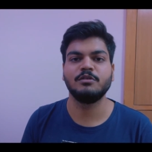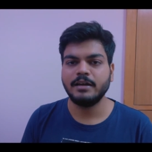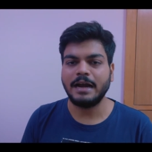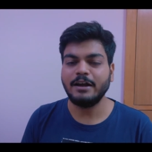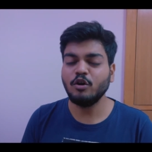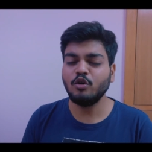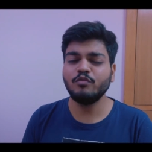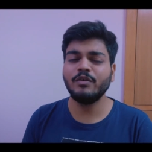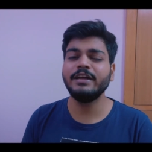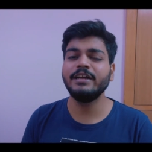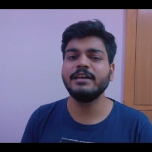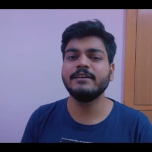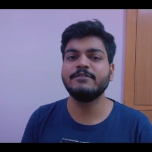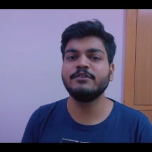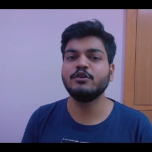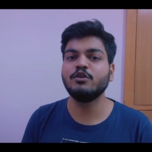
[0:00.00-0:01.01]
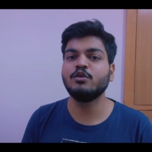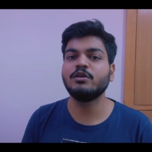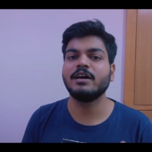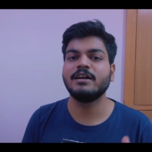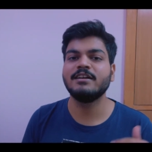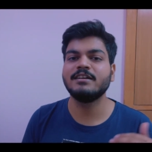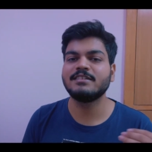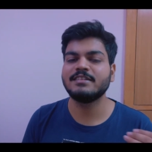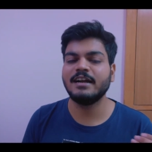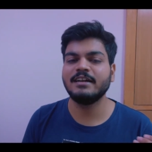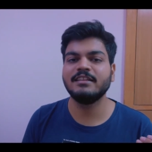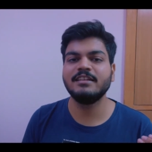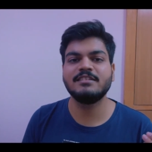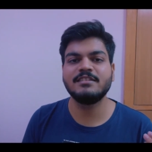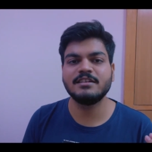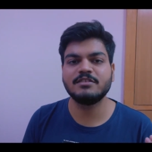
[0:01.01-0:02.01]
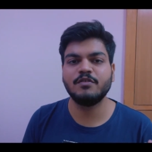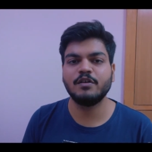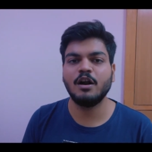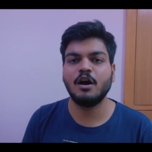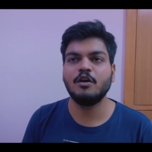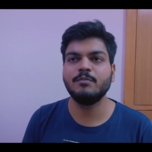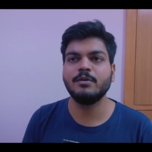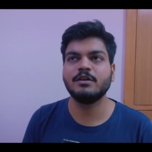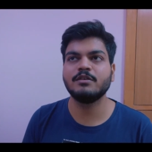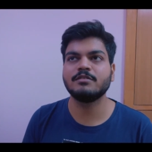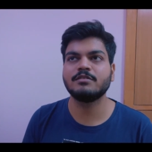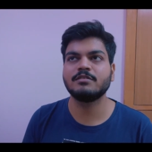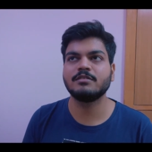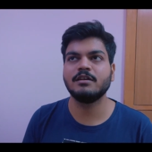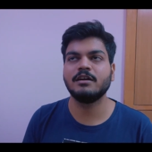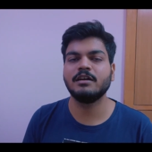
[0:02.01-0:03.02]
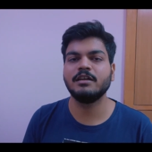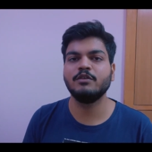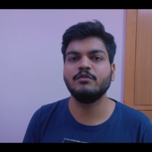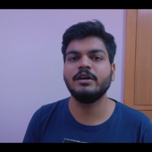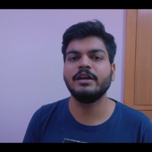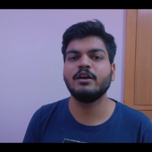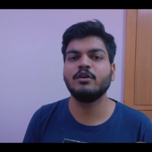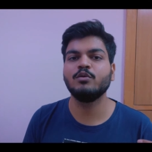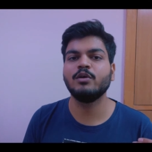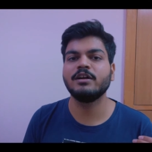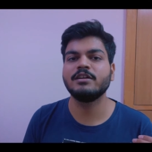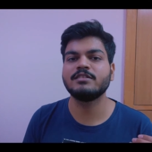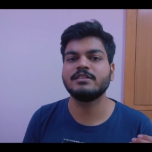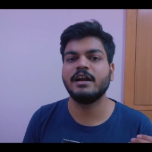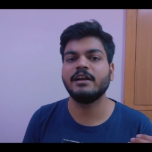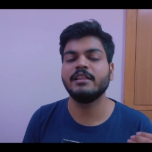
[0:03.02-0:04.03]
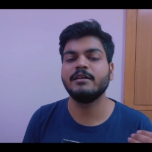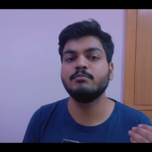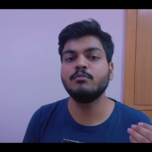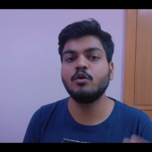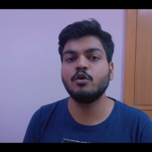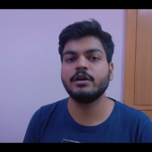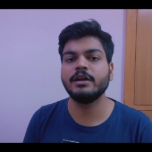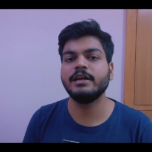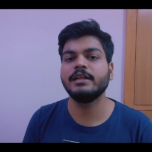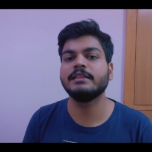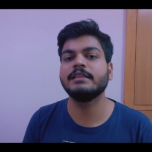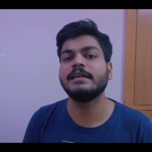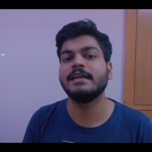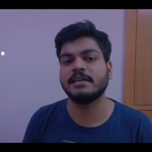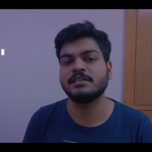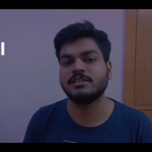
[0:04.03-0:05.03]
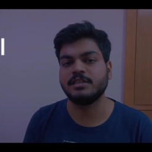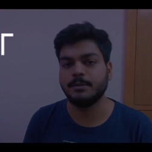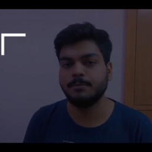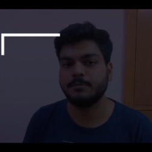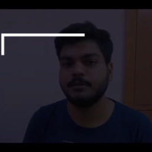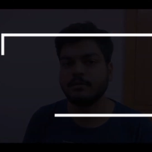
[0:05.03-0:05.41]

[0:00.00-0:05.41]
And don't worry if you don't understand these things for now, because you will get to understand them more in the next step.